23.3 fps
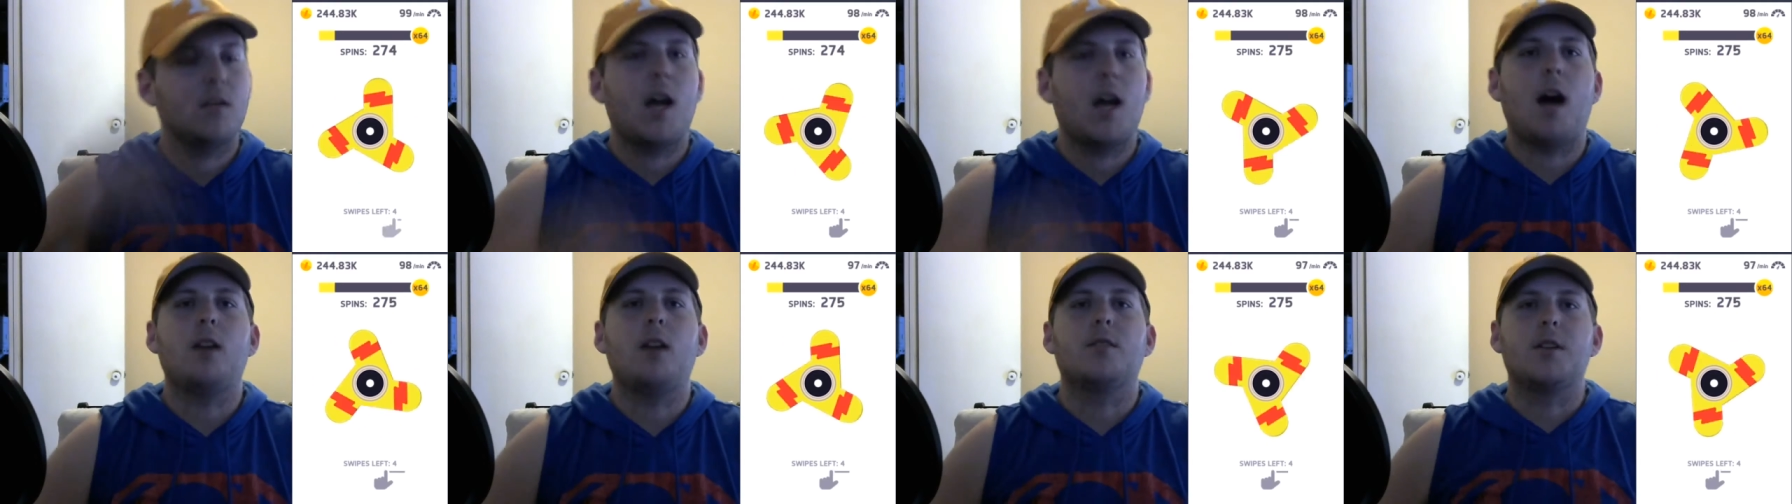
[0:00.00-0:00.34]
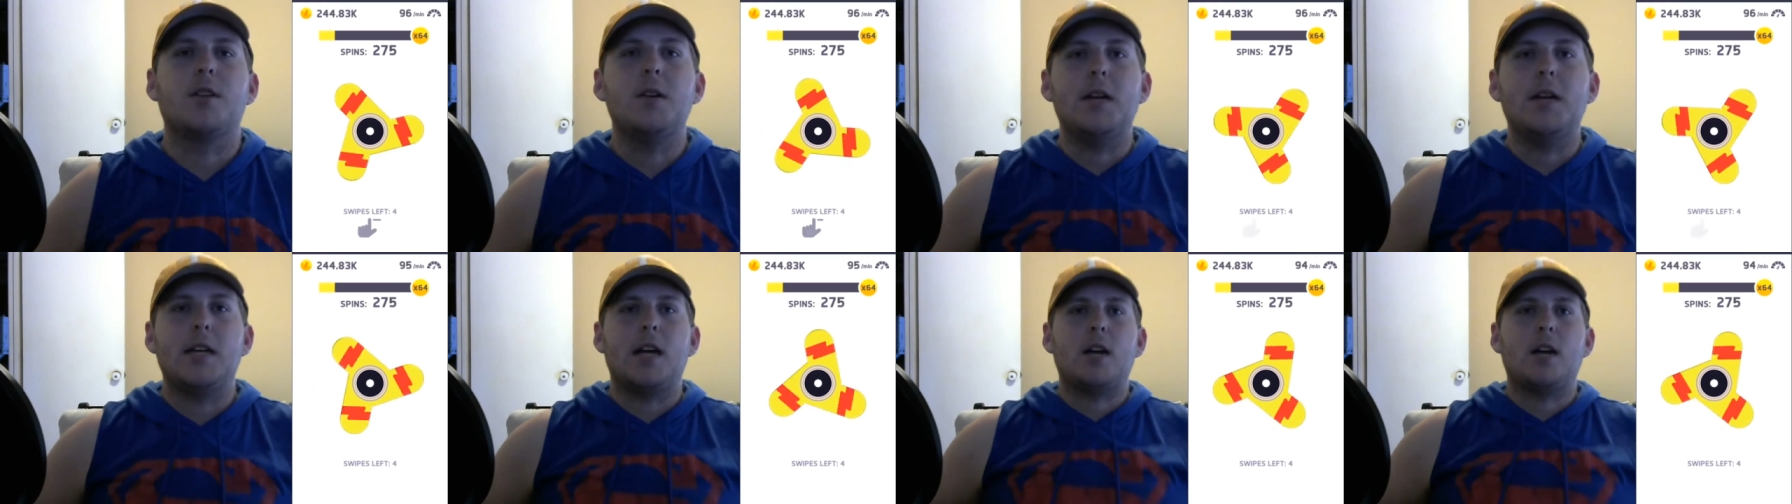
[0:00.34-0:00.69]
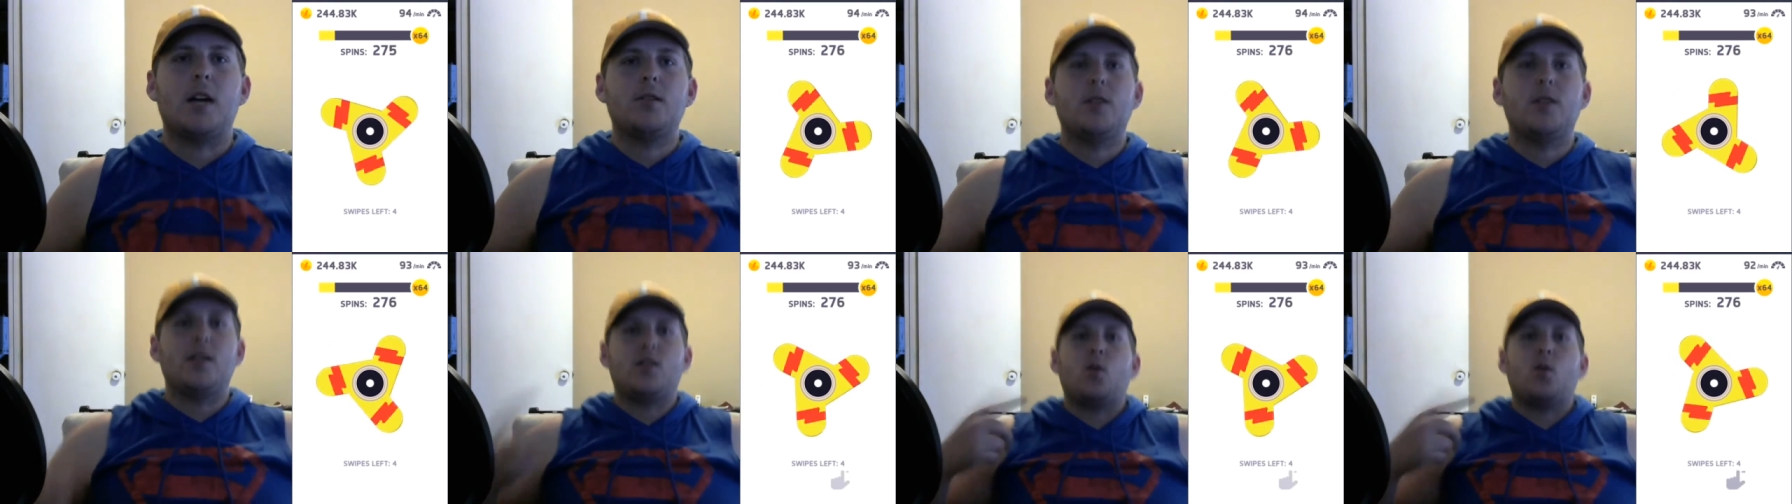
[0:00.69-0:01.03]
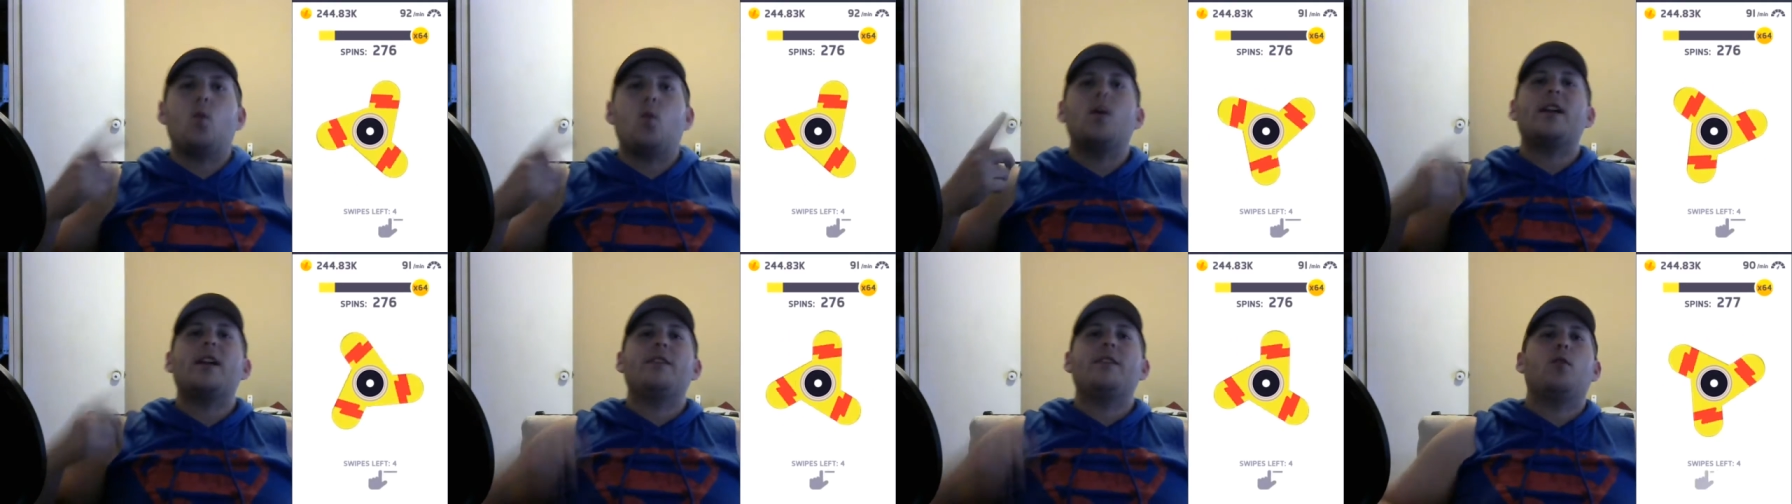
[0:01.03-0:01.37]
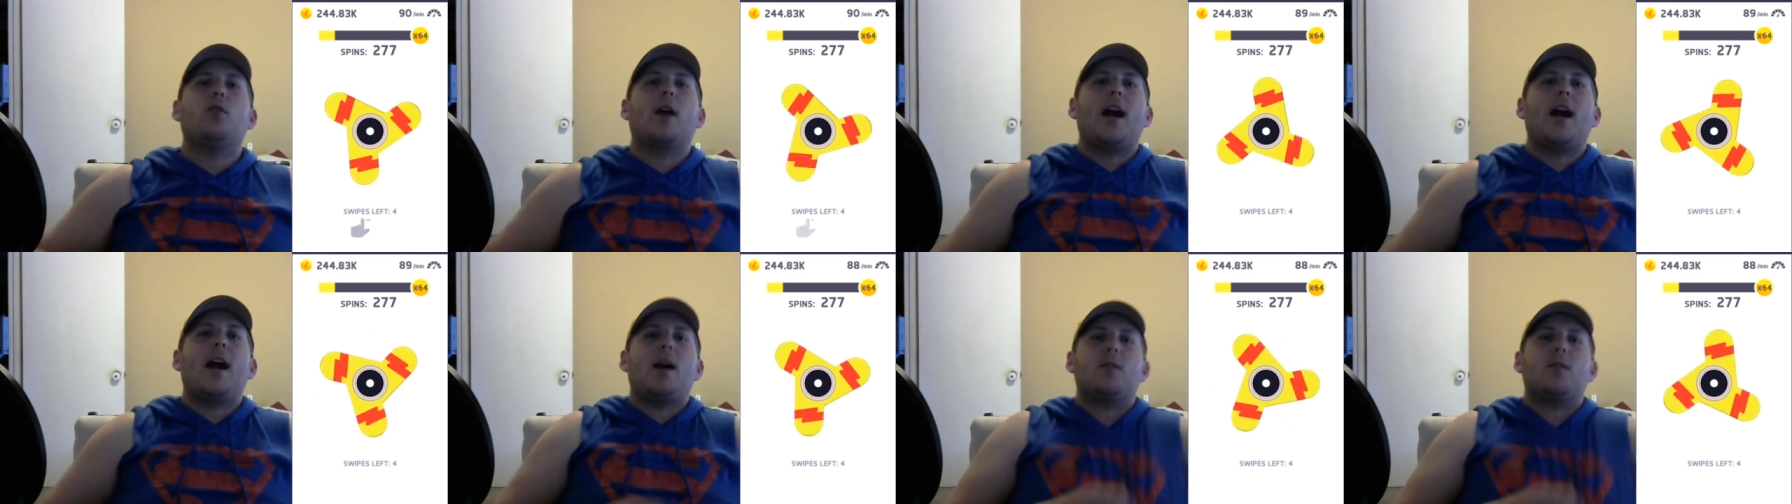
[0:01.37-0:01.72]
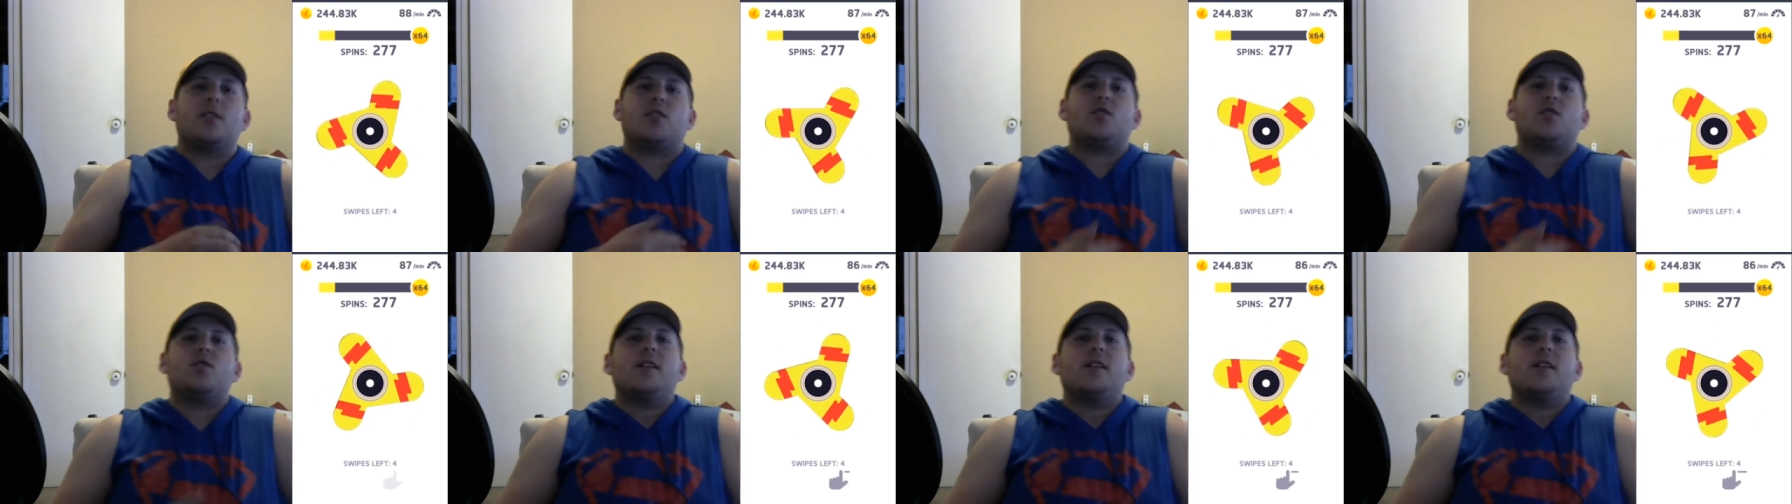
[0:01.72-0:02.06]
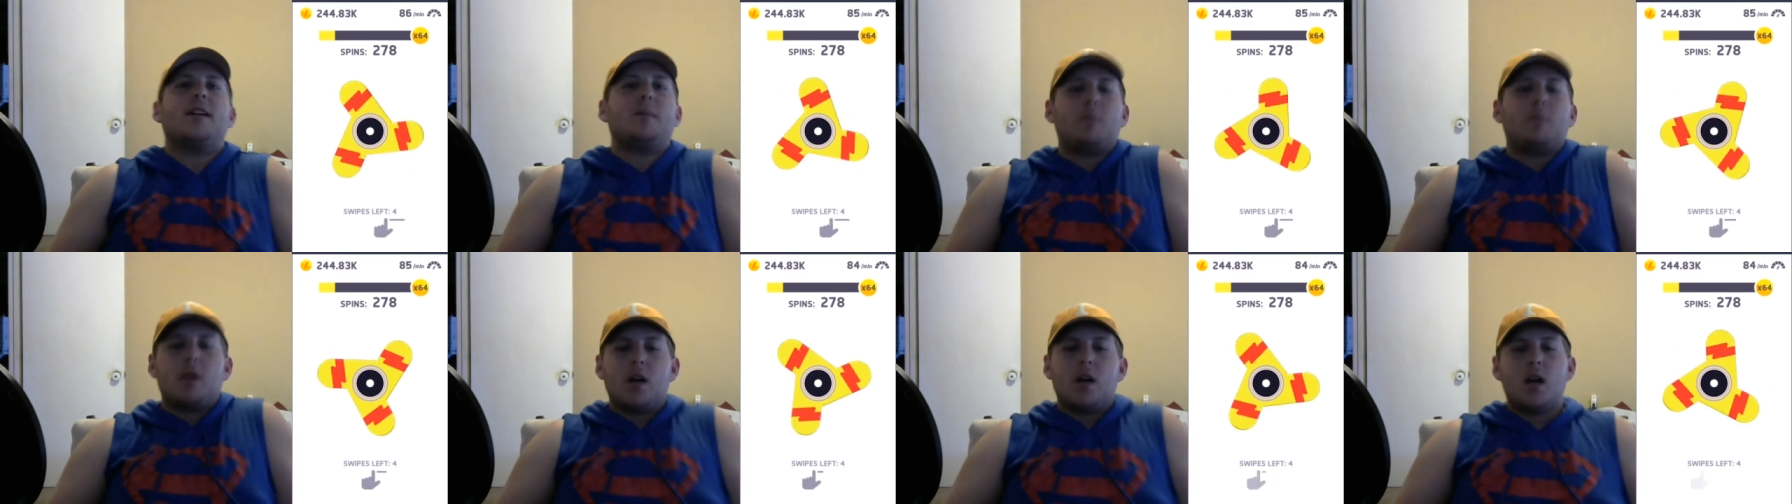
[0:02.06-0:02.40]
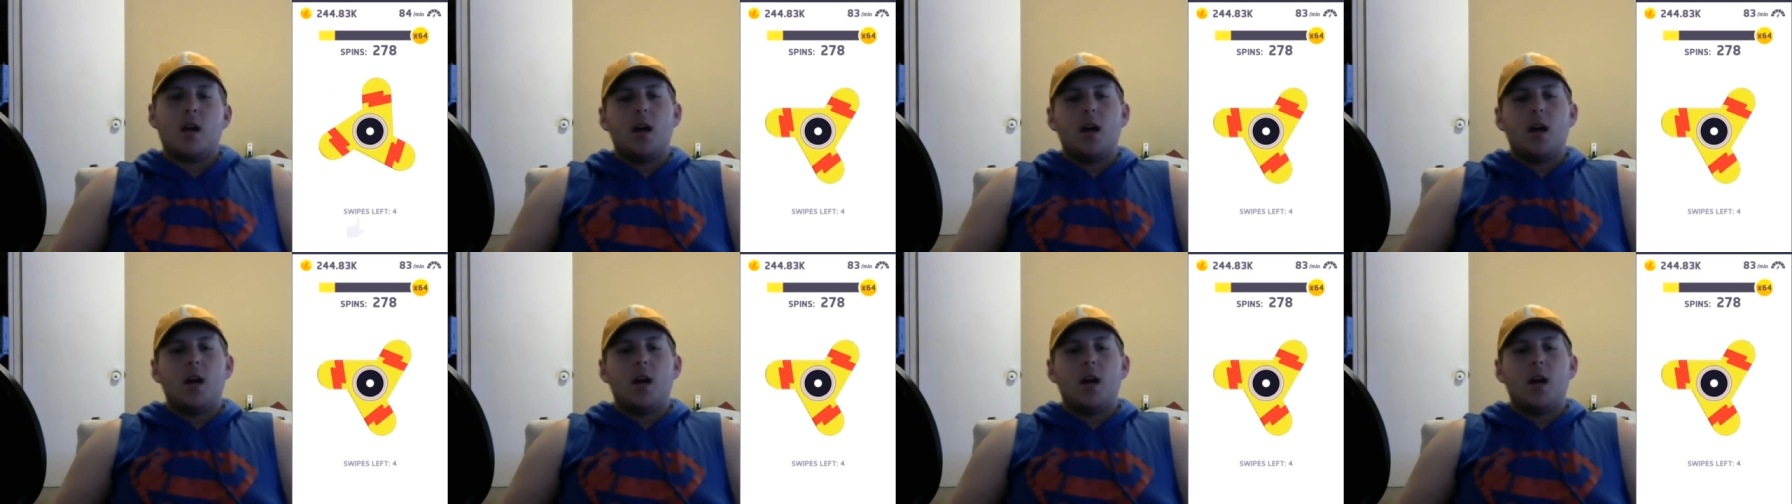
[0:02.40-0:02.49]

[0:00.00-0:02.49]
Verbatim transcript: I'll do it. I'll do a 24-hour stream